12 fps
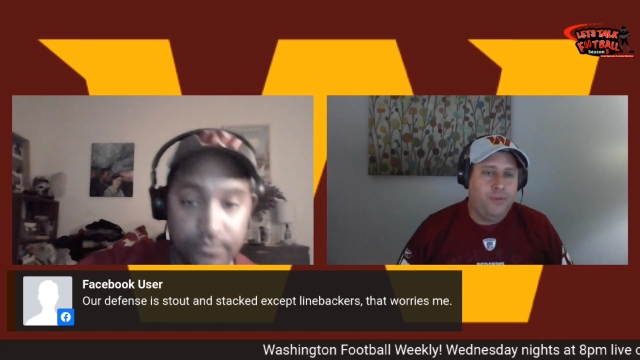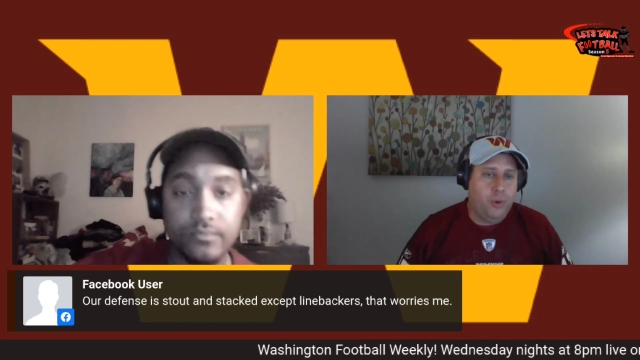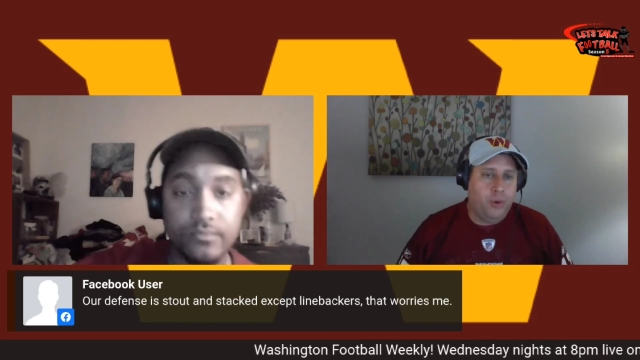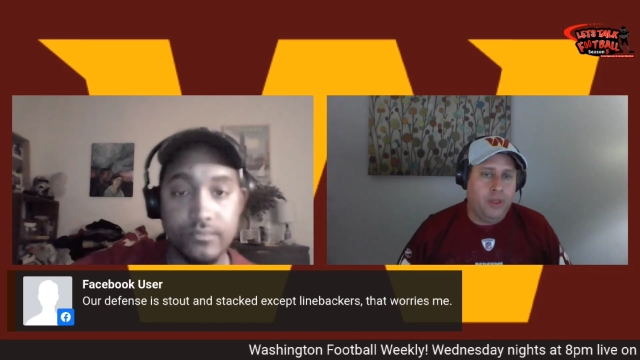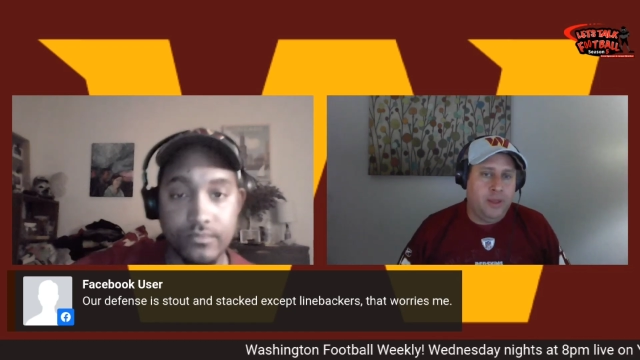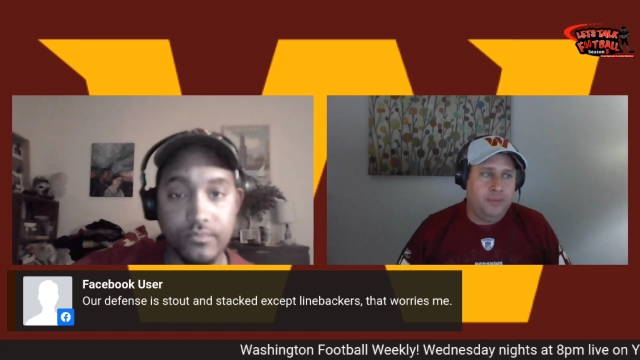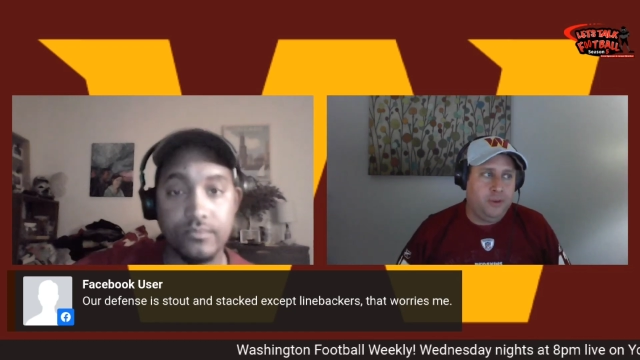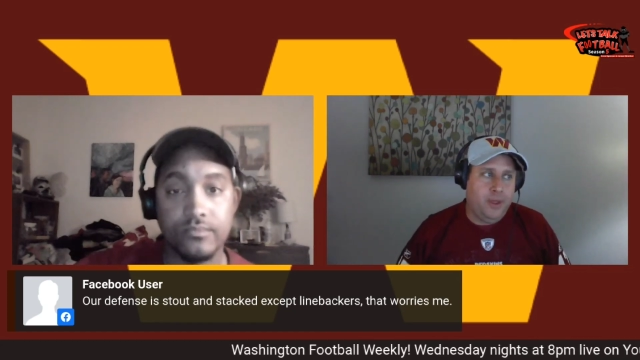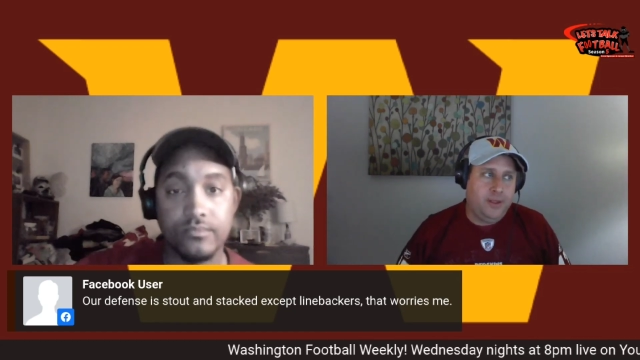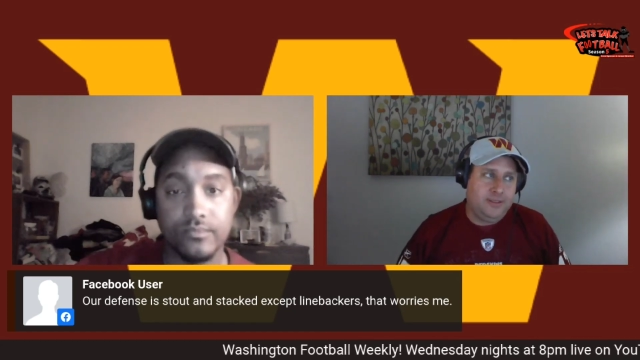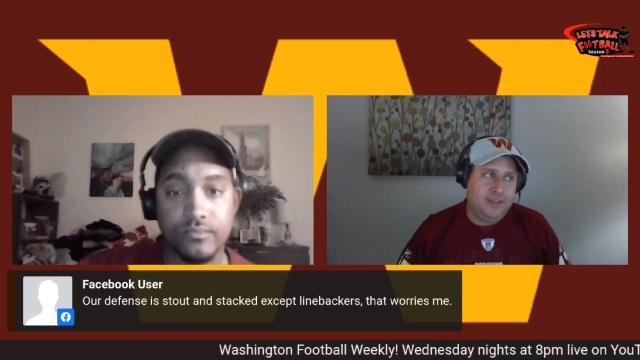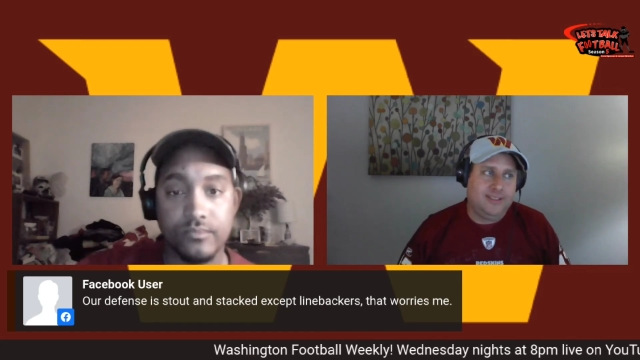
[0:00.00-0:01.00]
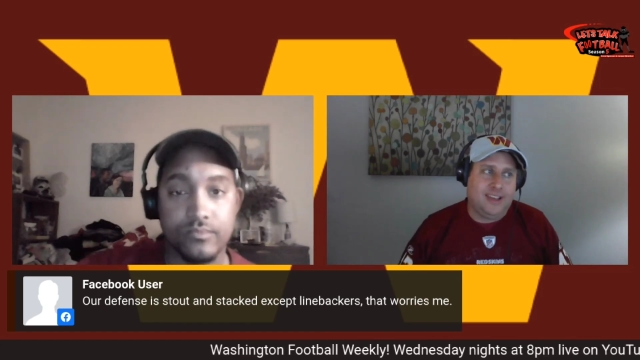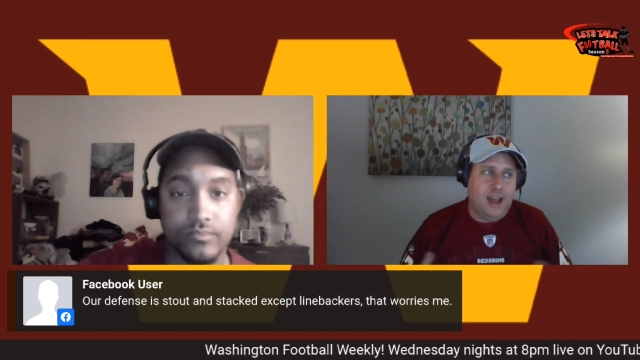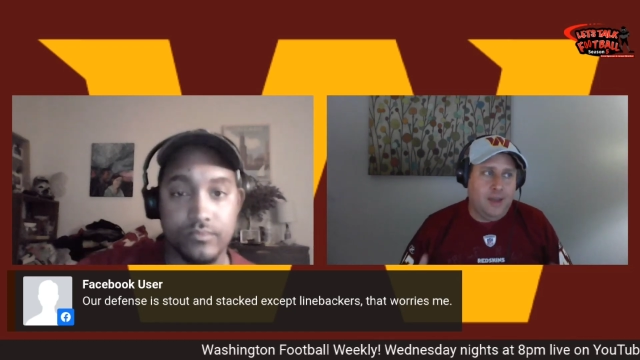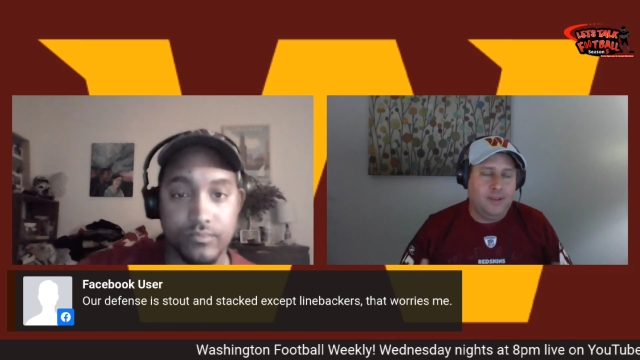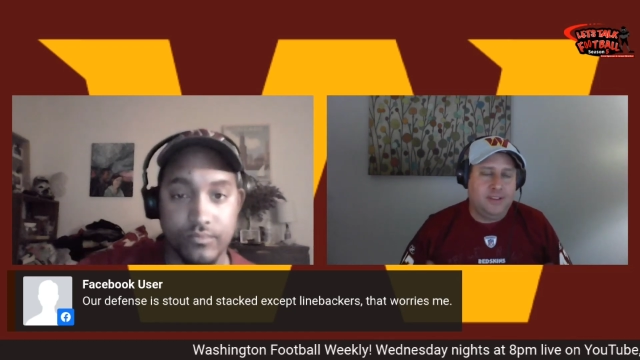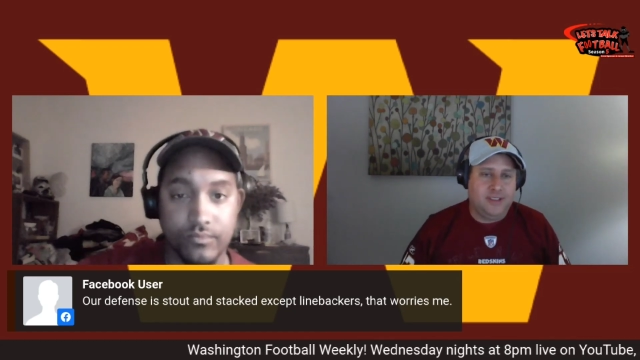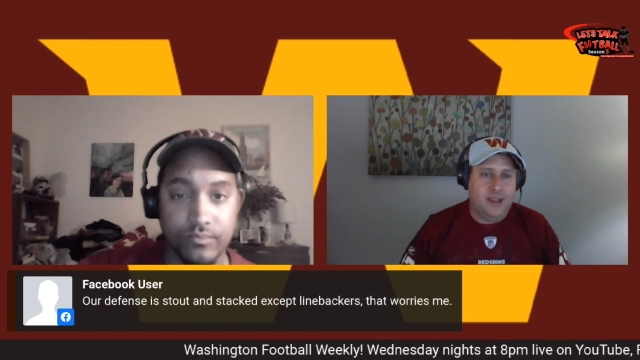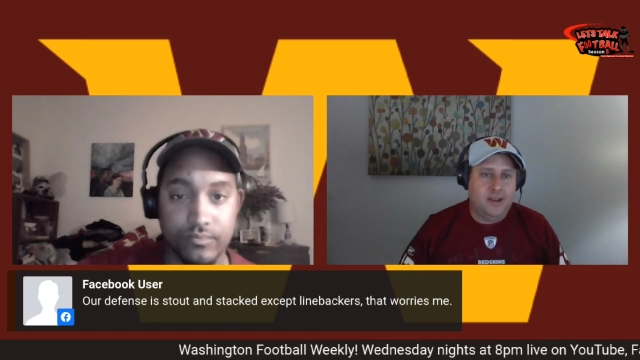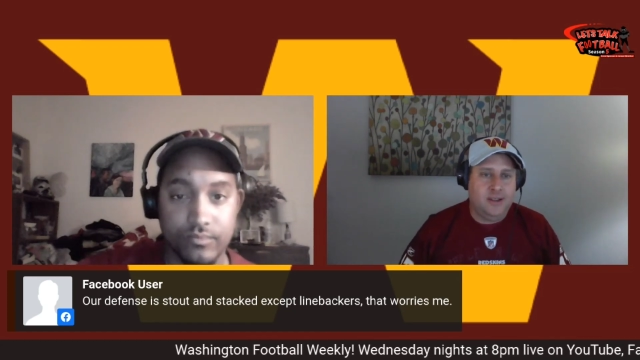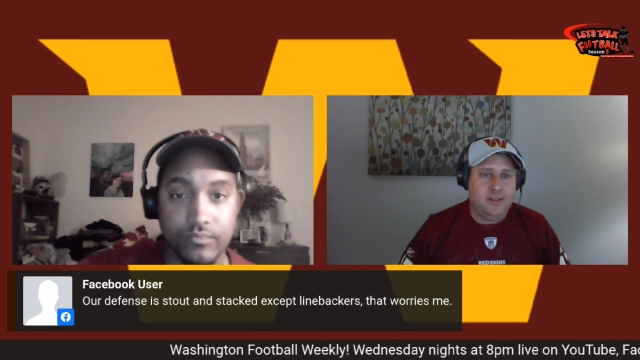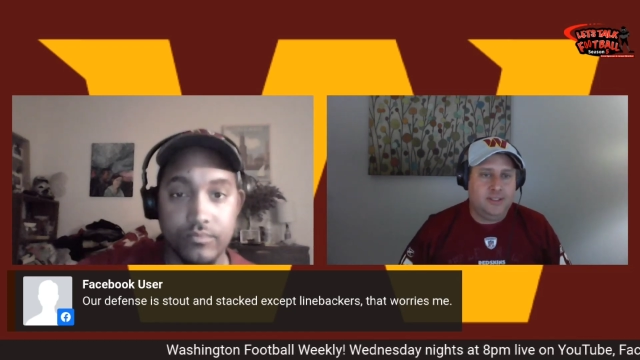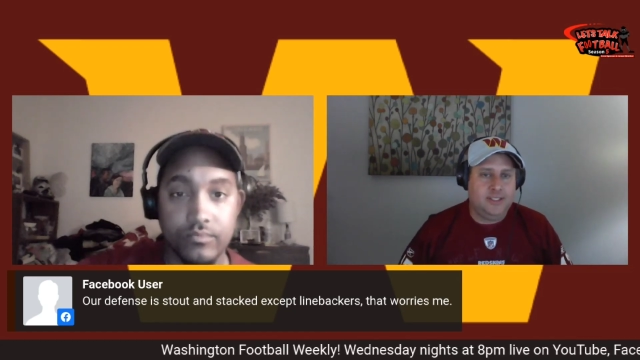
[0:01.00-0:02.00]
Speaker 1: for them. So that's it's kind of
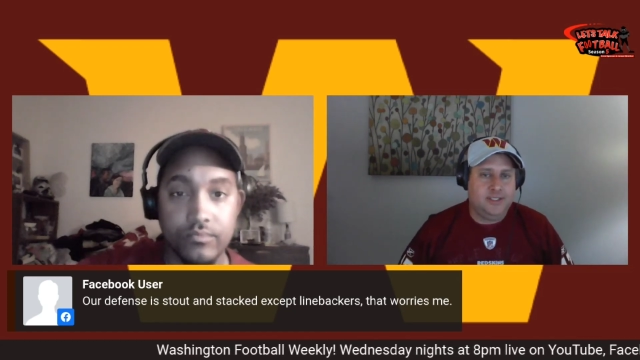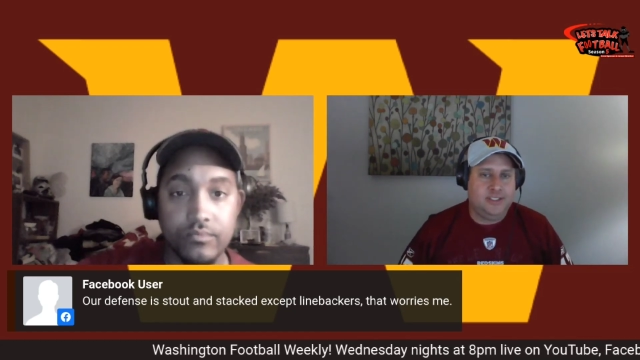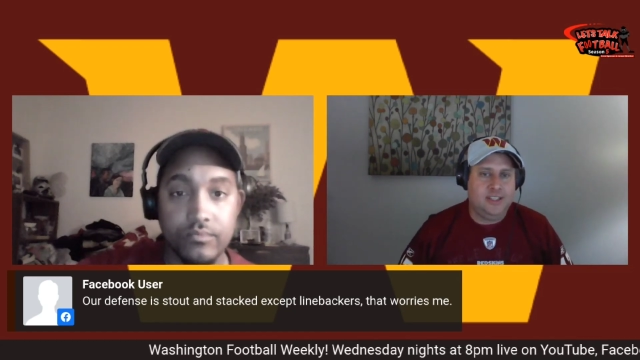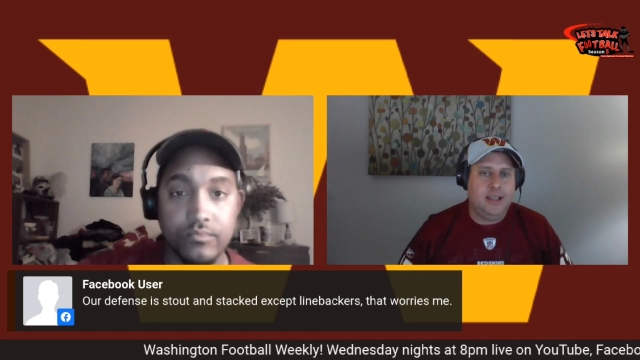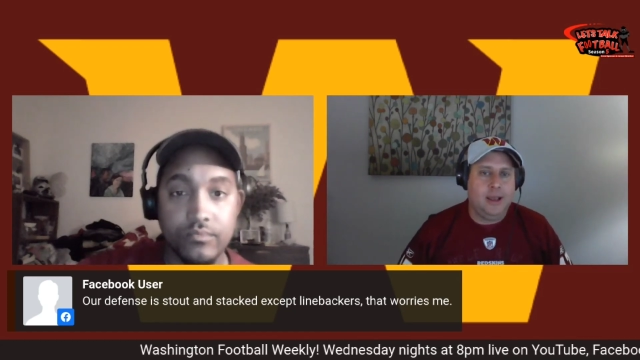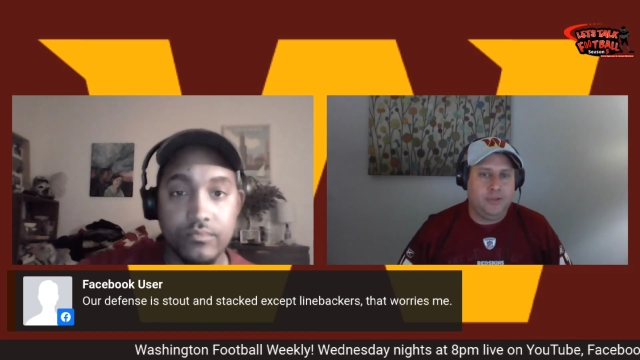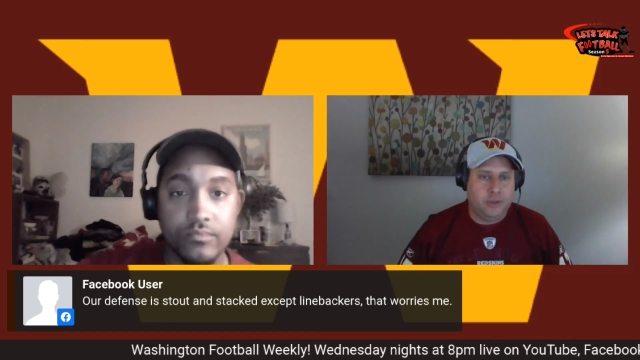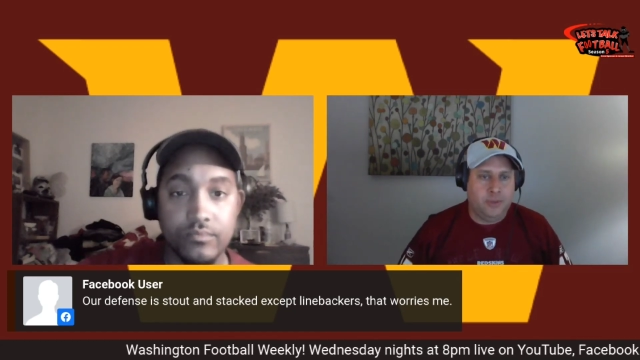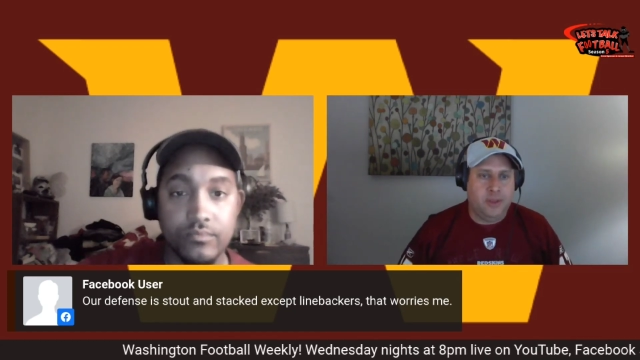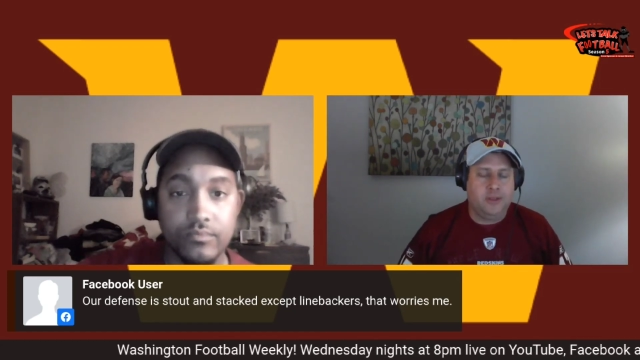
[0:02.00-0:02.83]
exciting to, to see how some of